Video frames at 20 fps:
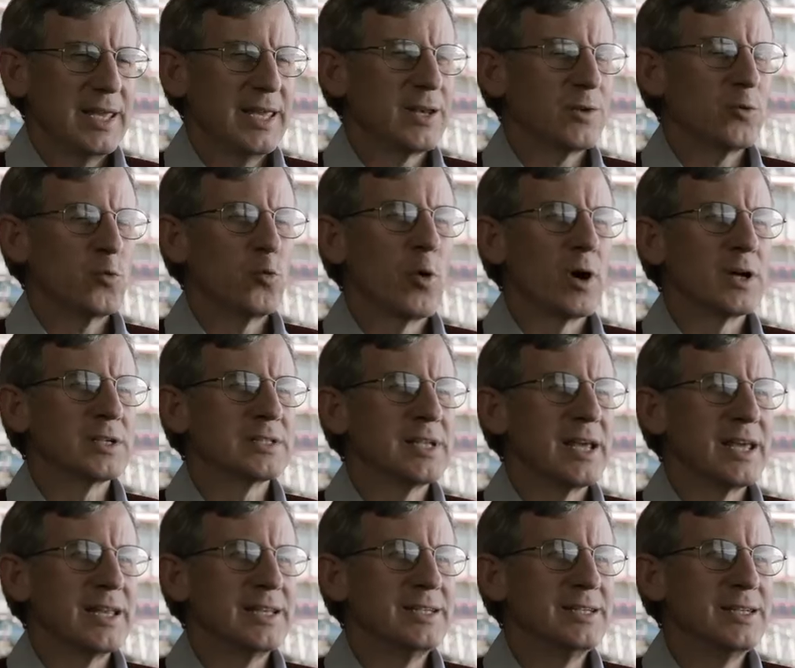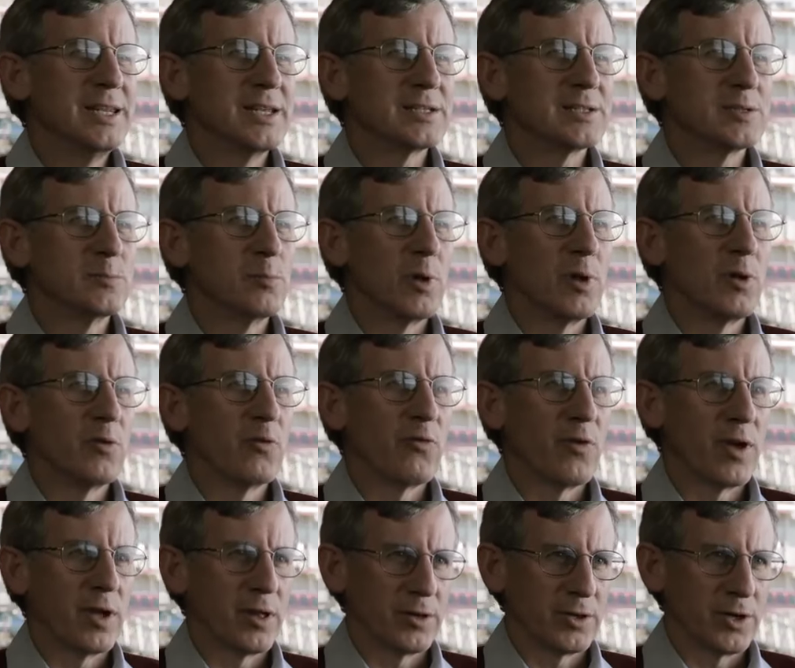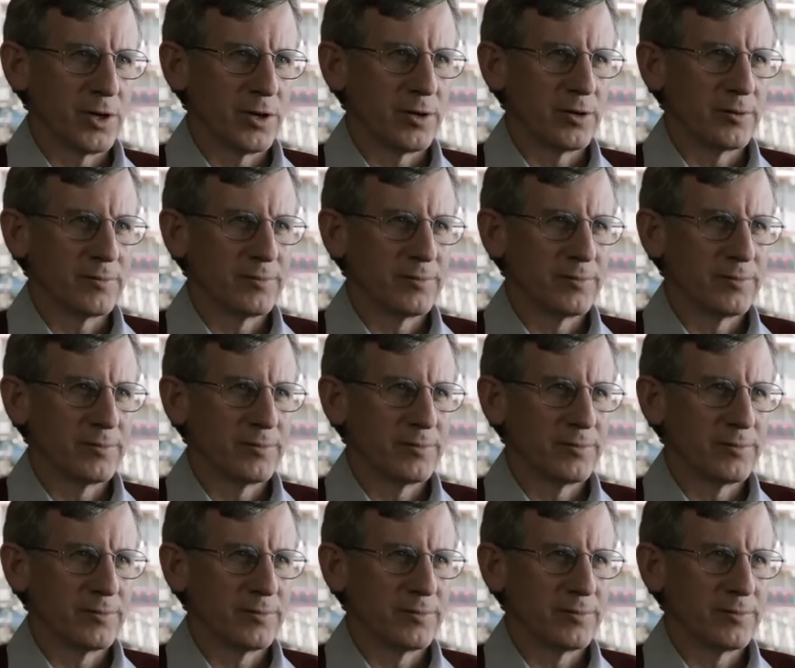It was a dismal failure.